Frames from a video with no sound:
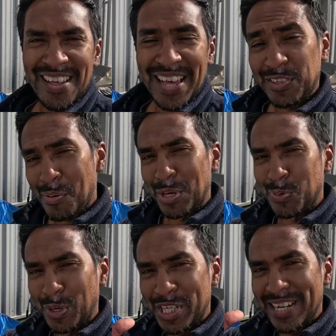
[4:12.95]
Thanks very much
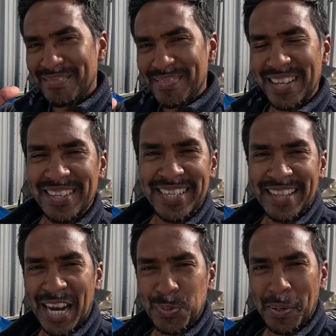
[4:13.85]
for watching. See you
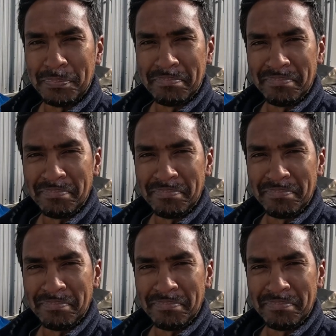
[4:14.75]
at the next one.